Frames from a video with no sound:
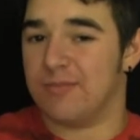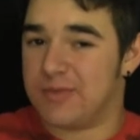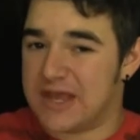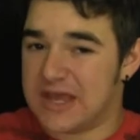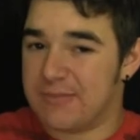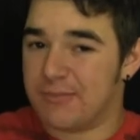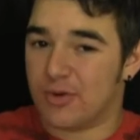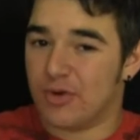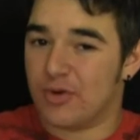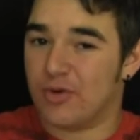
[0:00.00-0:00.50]

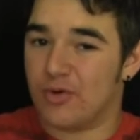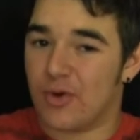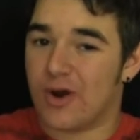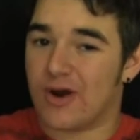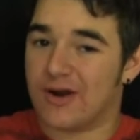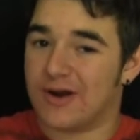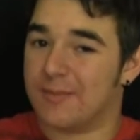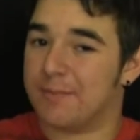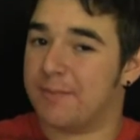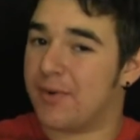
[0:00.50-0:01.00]
people who
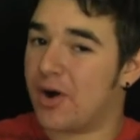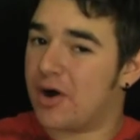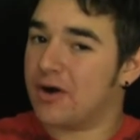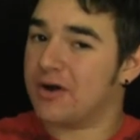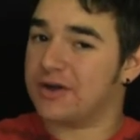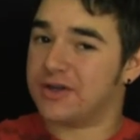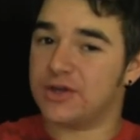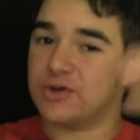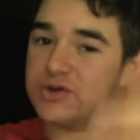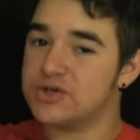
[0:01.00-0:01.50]
are at a
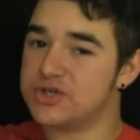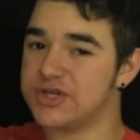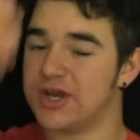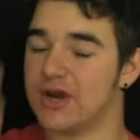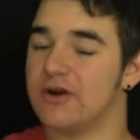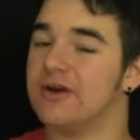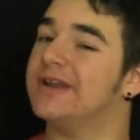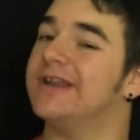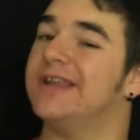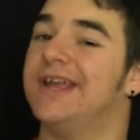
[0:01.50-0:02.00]
bar usually
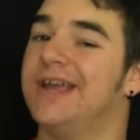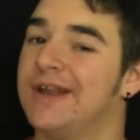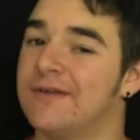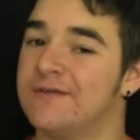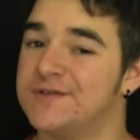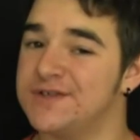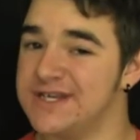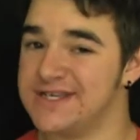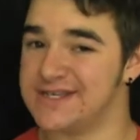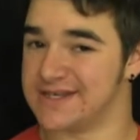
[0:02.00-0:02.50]
are in need
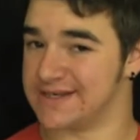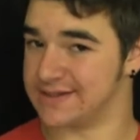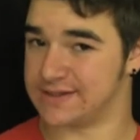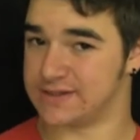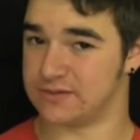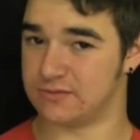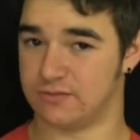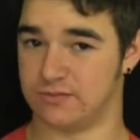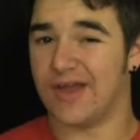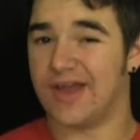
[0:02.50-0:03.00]
of
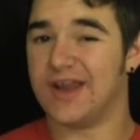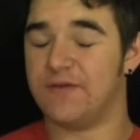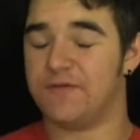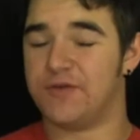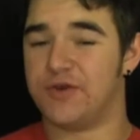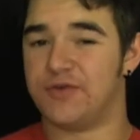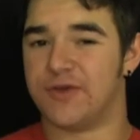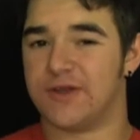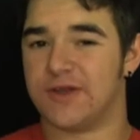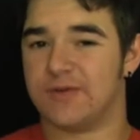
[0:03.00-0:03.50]
Jesus. And if
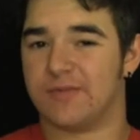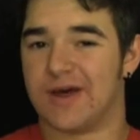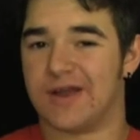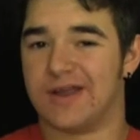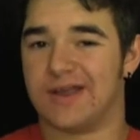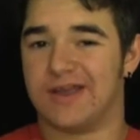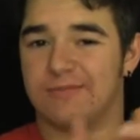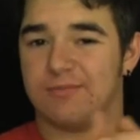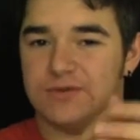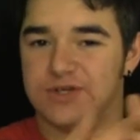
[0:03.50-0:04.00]
you think about
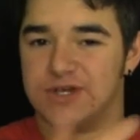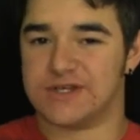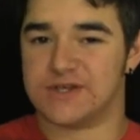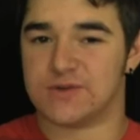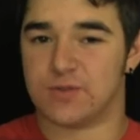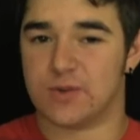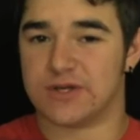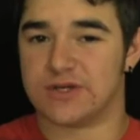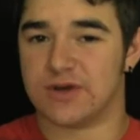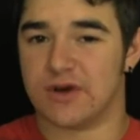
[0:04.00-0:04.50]
it,
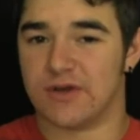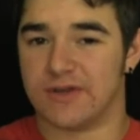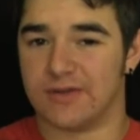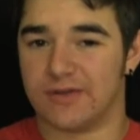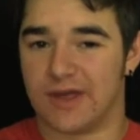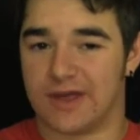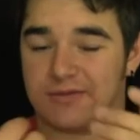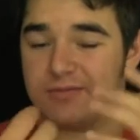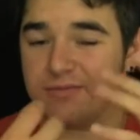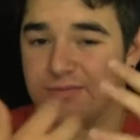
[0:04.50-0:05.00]
Jesus went to all the
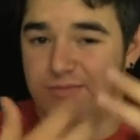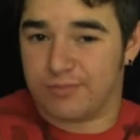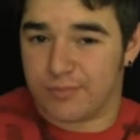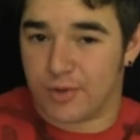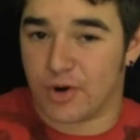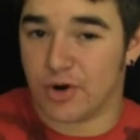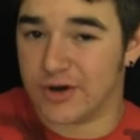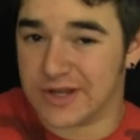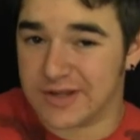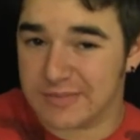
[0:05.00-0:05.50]
like
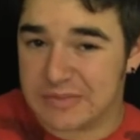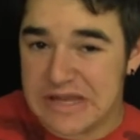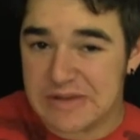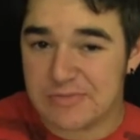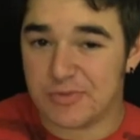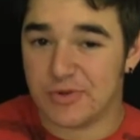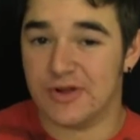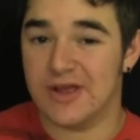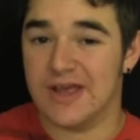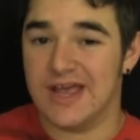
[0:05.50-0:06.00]
hurting
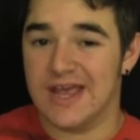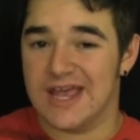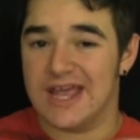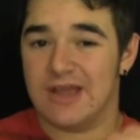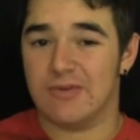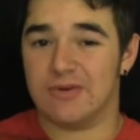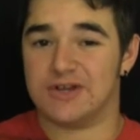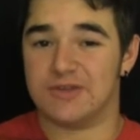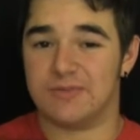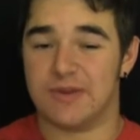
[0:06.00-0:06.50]
people,
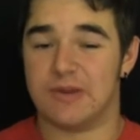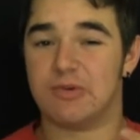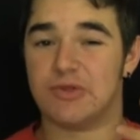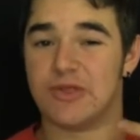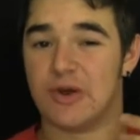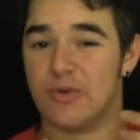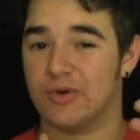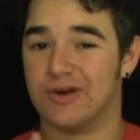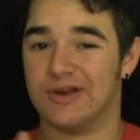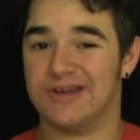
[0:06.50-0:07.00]
he went to people
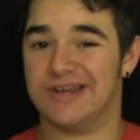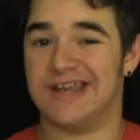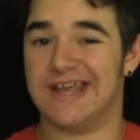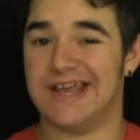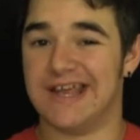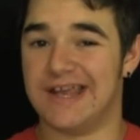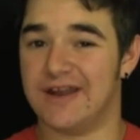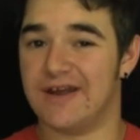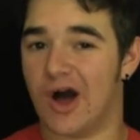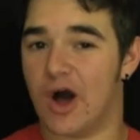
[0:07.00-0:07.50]
that were in
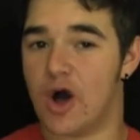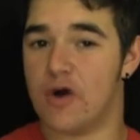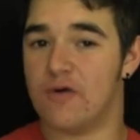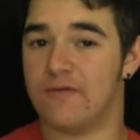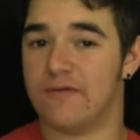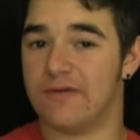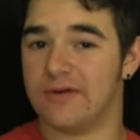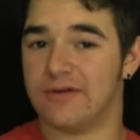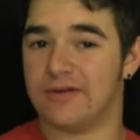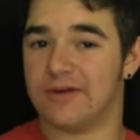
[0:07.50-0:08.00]
need
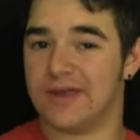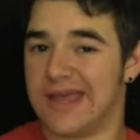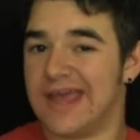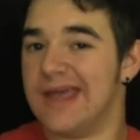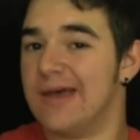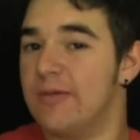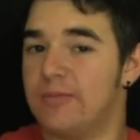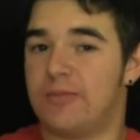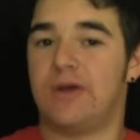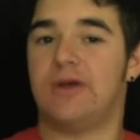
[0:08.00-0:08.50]
of
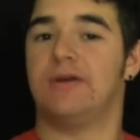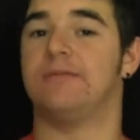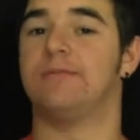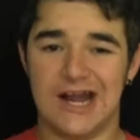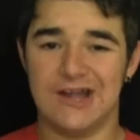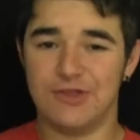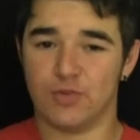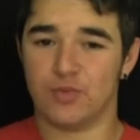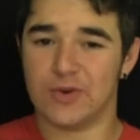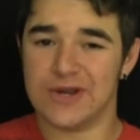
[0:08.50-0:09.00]
him.
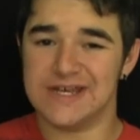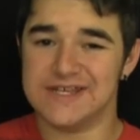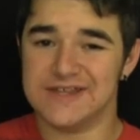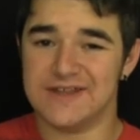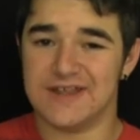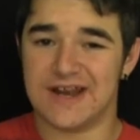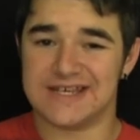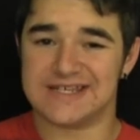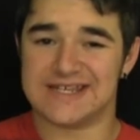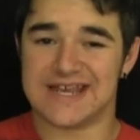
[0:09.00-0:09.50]
And the
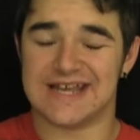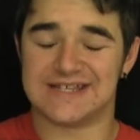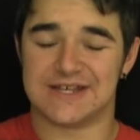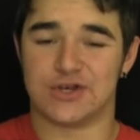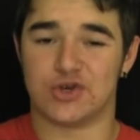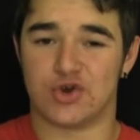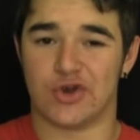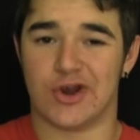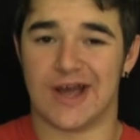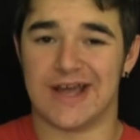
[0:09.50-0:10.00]
reason that I say it's
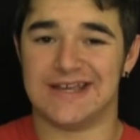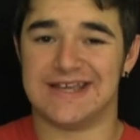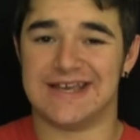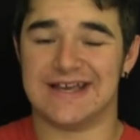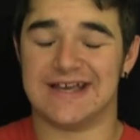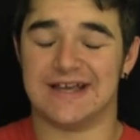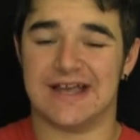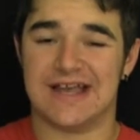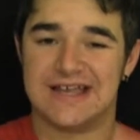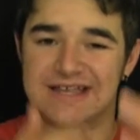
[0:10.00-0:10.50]
a good
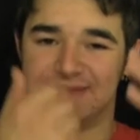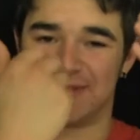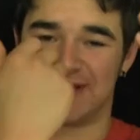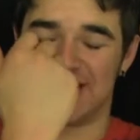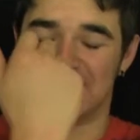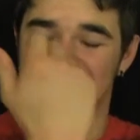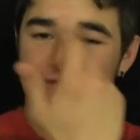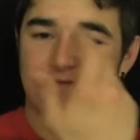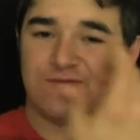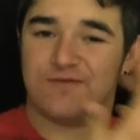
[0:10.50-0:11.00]
idea is
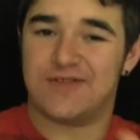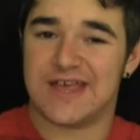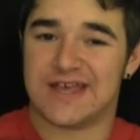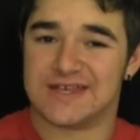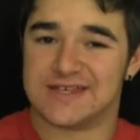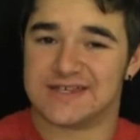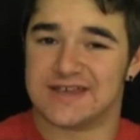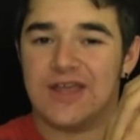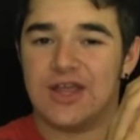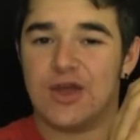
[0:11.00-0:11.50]
because of
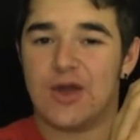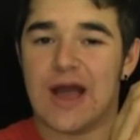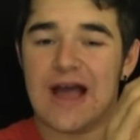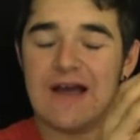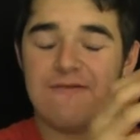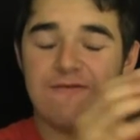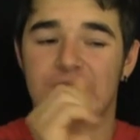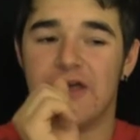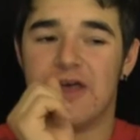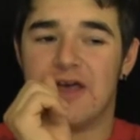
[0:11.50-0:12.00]
this. You
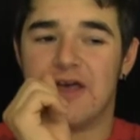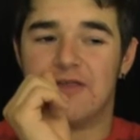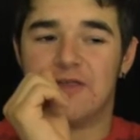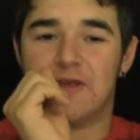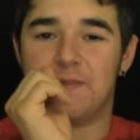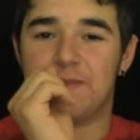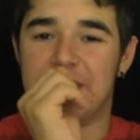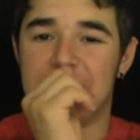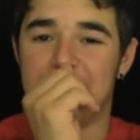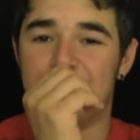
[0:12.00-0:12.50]
have
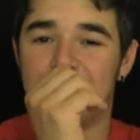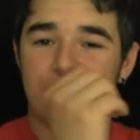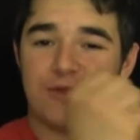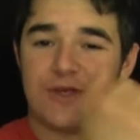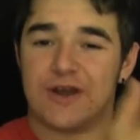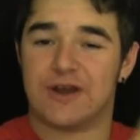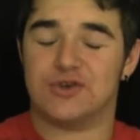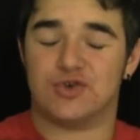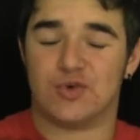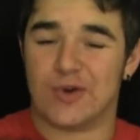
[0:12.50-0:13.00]
the people
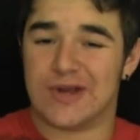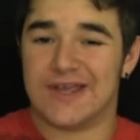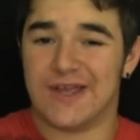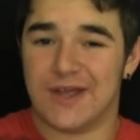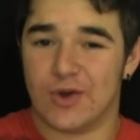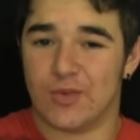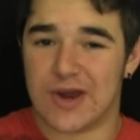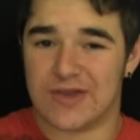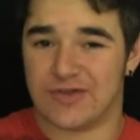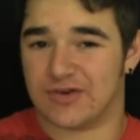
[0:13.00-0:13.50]
that are
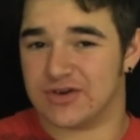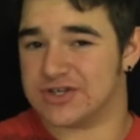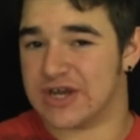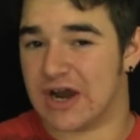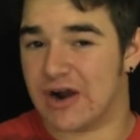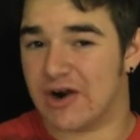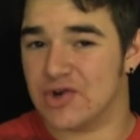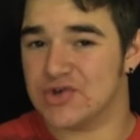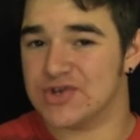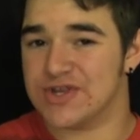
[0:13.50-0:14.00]
drinking away their
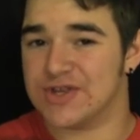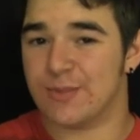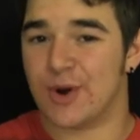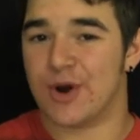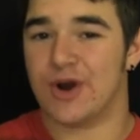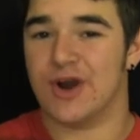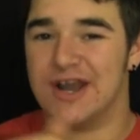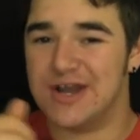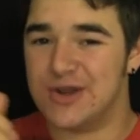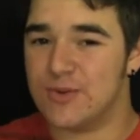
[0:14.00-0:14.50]
sorrows at the
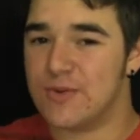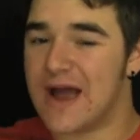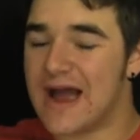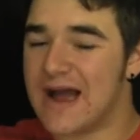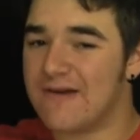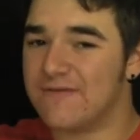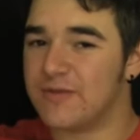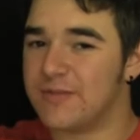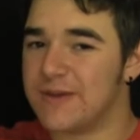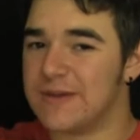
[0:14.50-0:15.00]
bar, and you
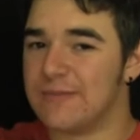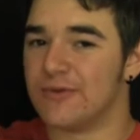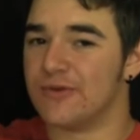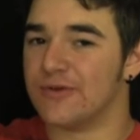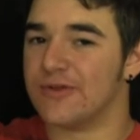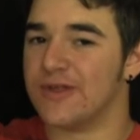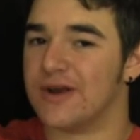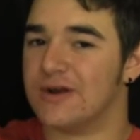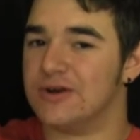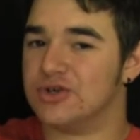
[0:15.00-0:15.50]
have the
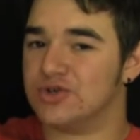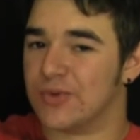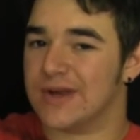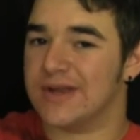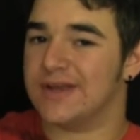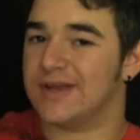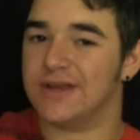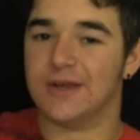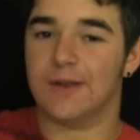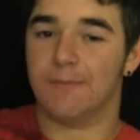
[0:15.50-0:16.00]
people that are
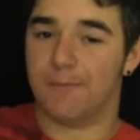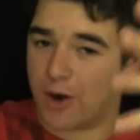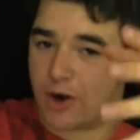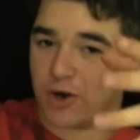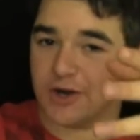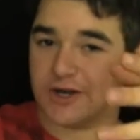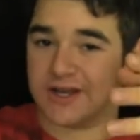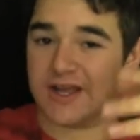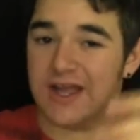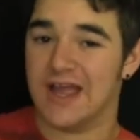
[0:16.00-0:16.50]
drinking to
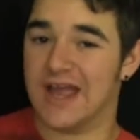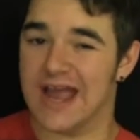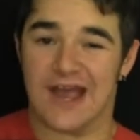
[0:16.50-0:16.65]
party.